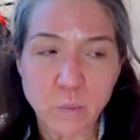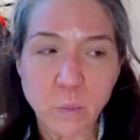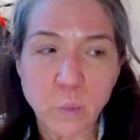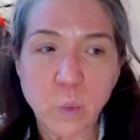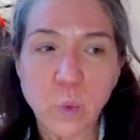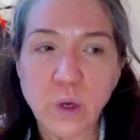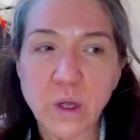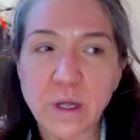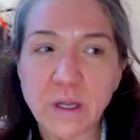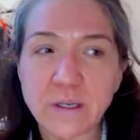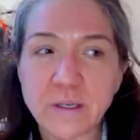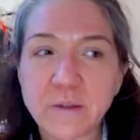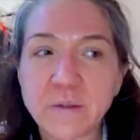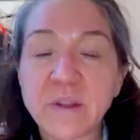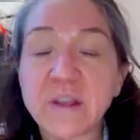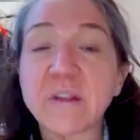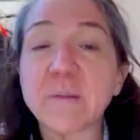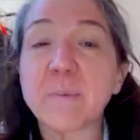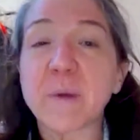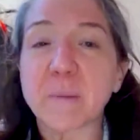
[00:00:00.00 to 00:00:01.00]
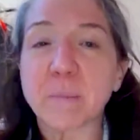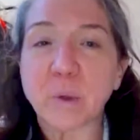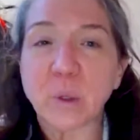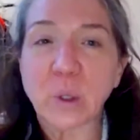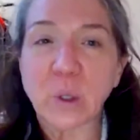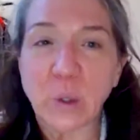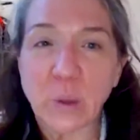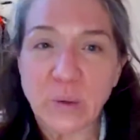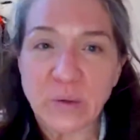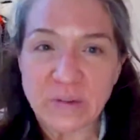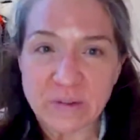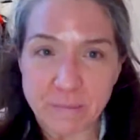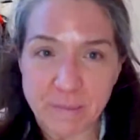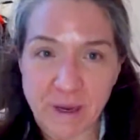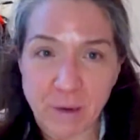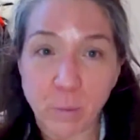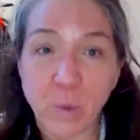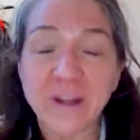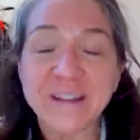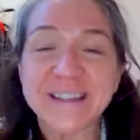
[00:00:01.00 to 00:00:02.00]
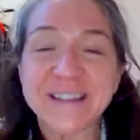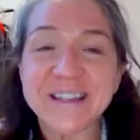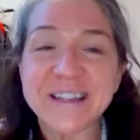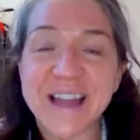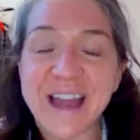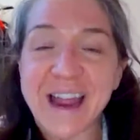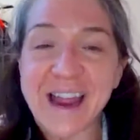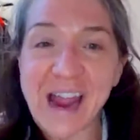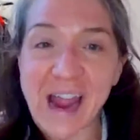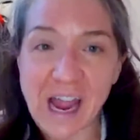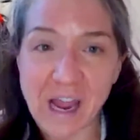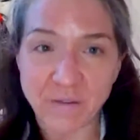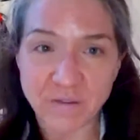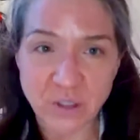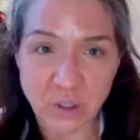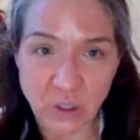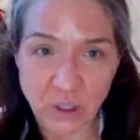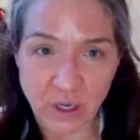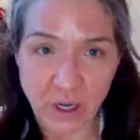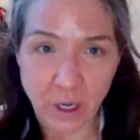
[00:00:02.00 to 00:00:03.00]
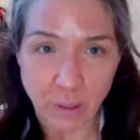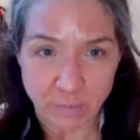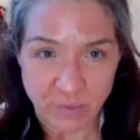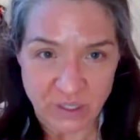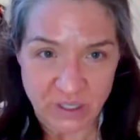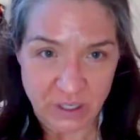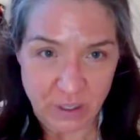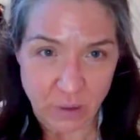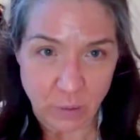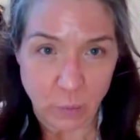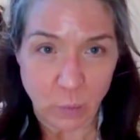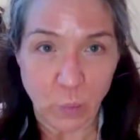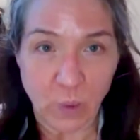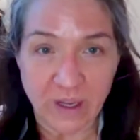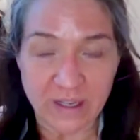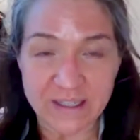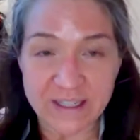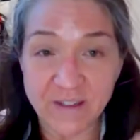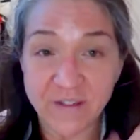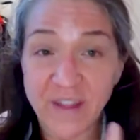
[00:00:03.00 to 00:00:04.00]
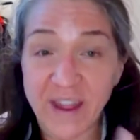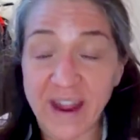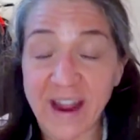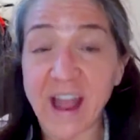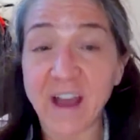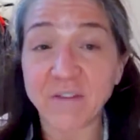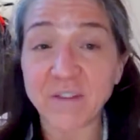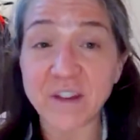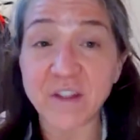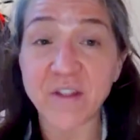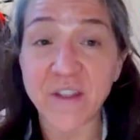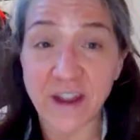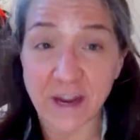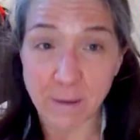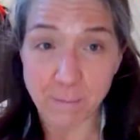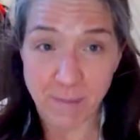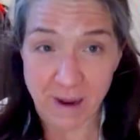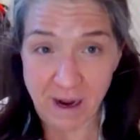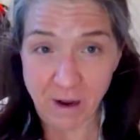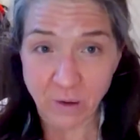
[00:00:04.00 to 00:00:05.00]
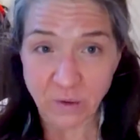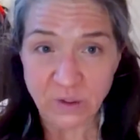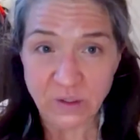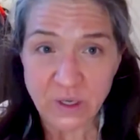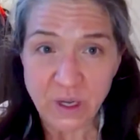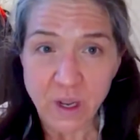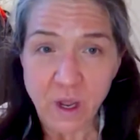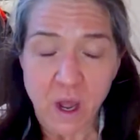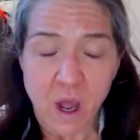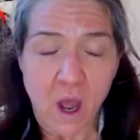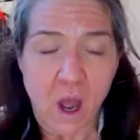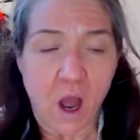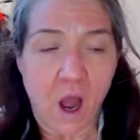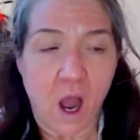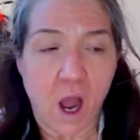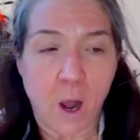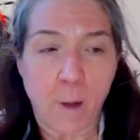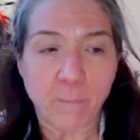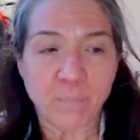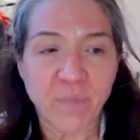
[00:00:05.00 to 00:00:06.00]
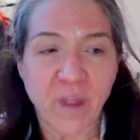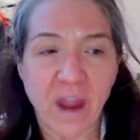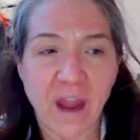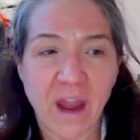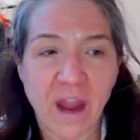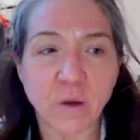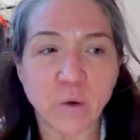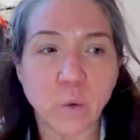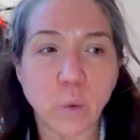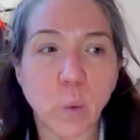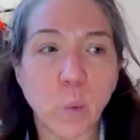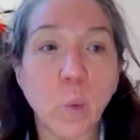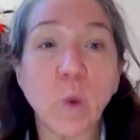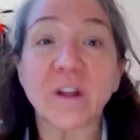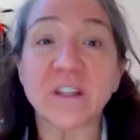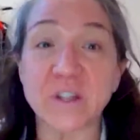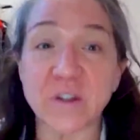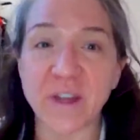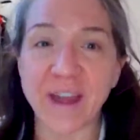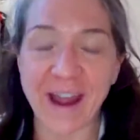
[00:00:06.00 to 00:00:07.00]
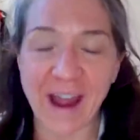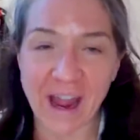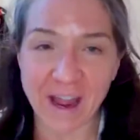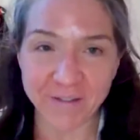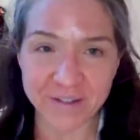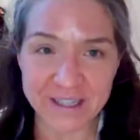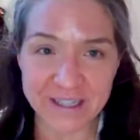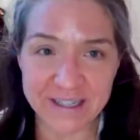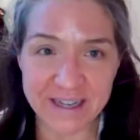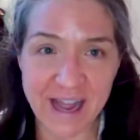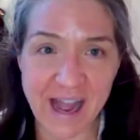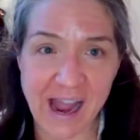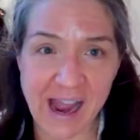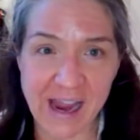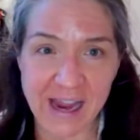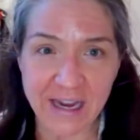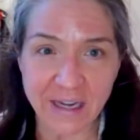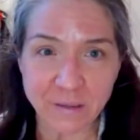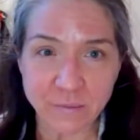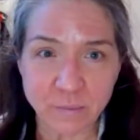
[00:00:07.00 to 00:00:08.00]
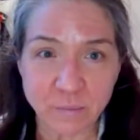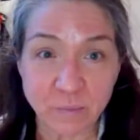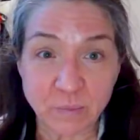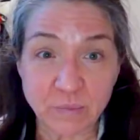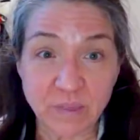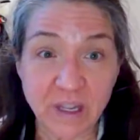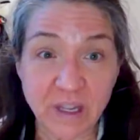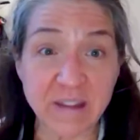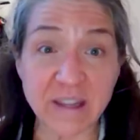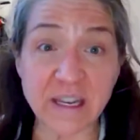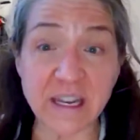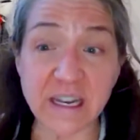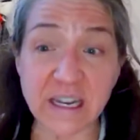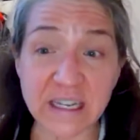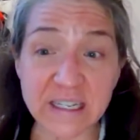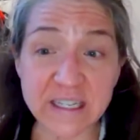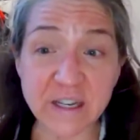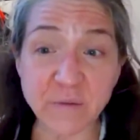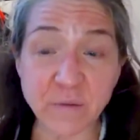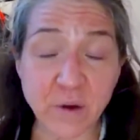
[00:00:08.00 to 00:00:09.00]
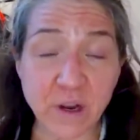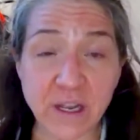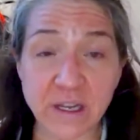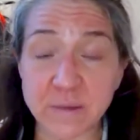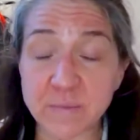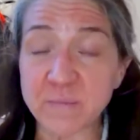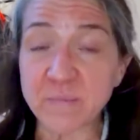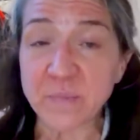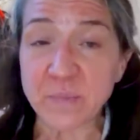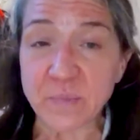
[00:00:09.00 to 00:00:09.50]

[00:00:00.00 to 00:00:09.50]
would these people close to me, what did they have to look up to? What did they have to think about? And what do they have today? Is it any different?